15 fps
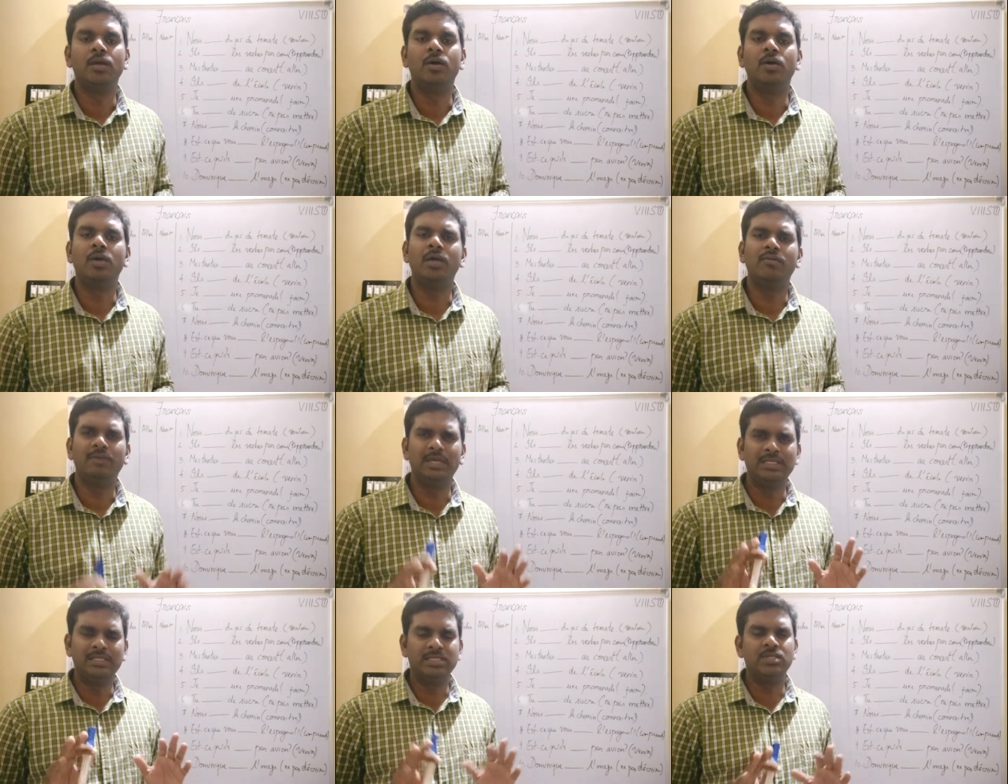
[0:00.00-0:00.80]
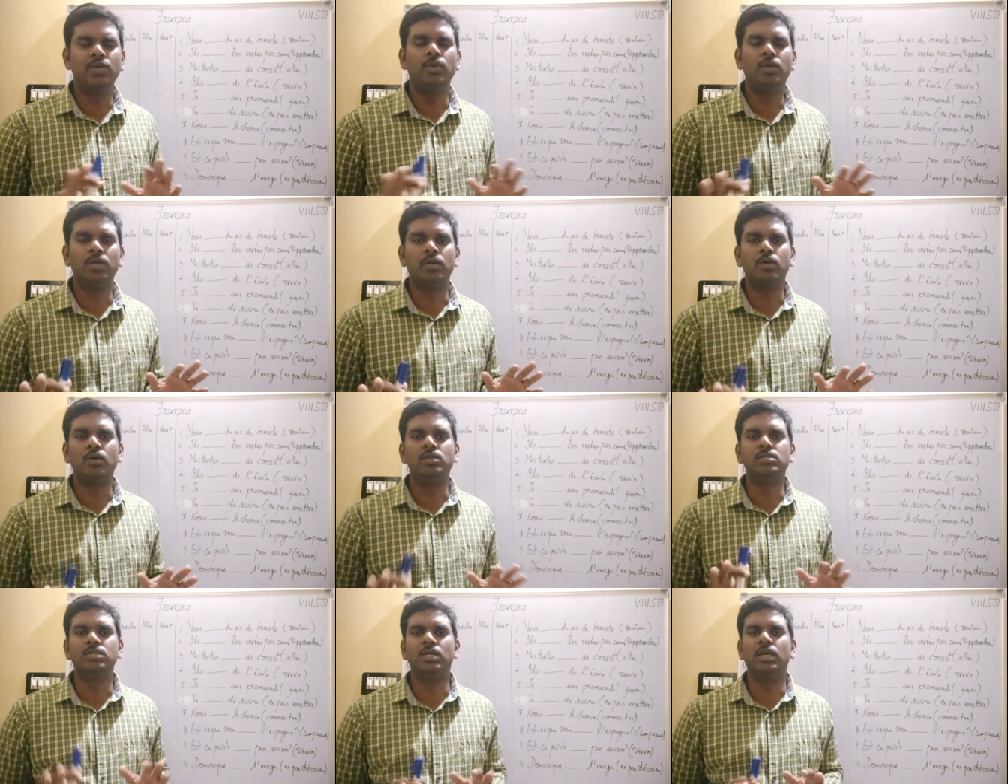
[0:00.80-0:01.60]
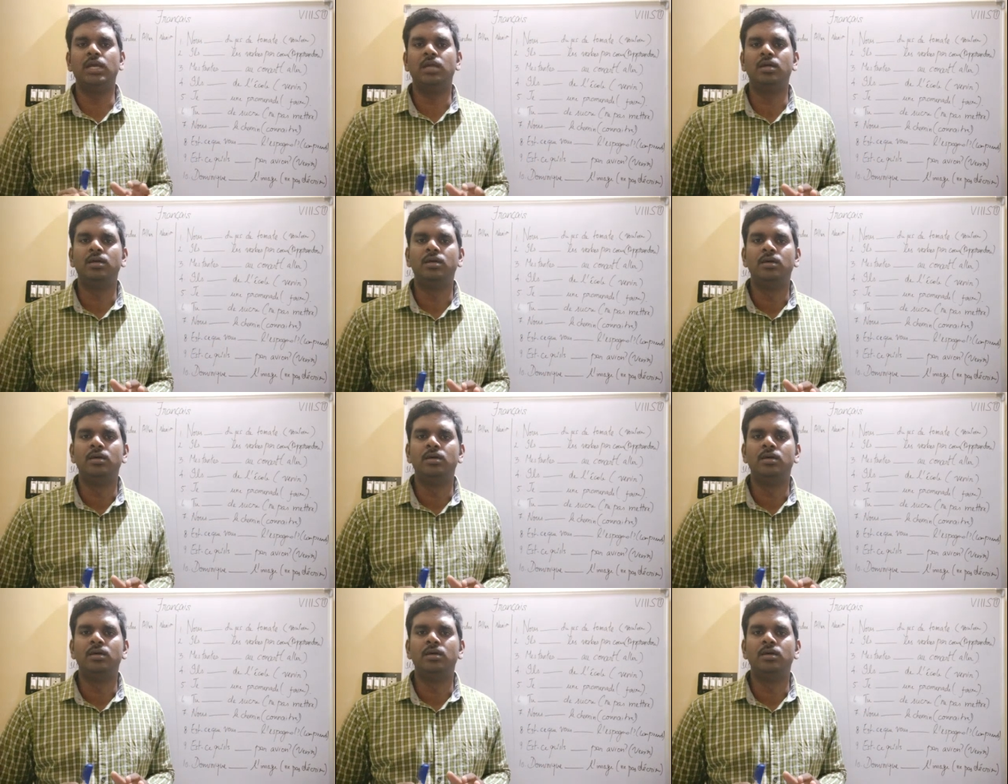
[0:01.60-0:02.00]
Okay, we are just going to conjugate.